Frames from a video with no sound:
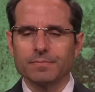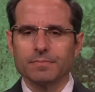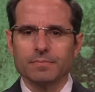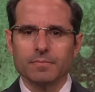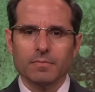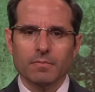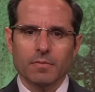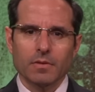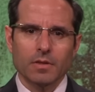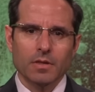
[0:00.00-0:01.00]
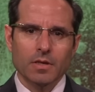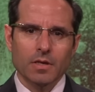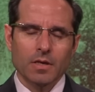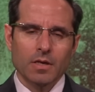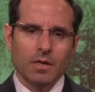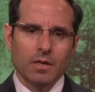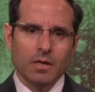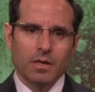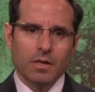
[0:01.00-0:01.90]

Nobody speaks.